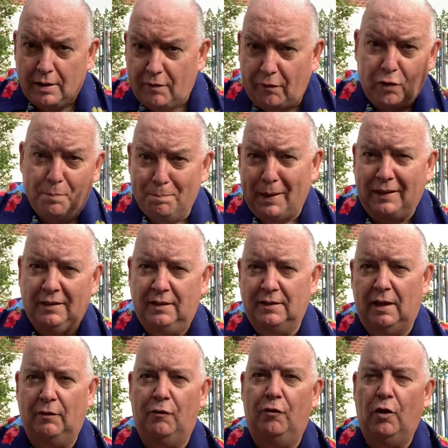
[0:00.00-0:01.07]
if your mind is
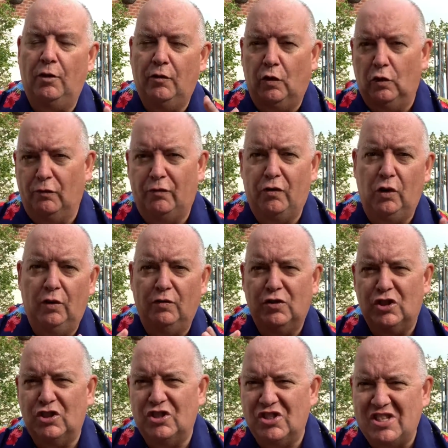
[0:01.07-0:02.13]
like full of
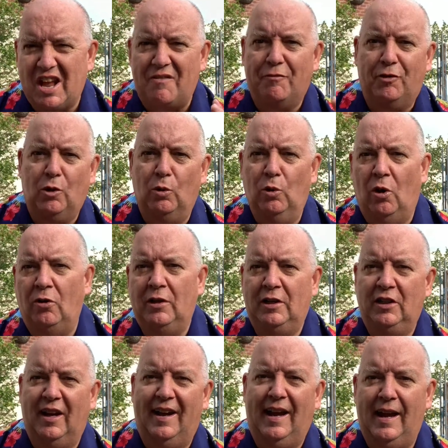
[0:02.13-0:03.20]
stuff going on in
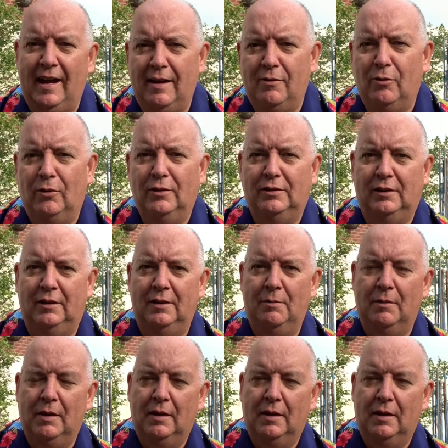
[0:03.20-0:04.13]
your head all the time,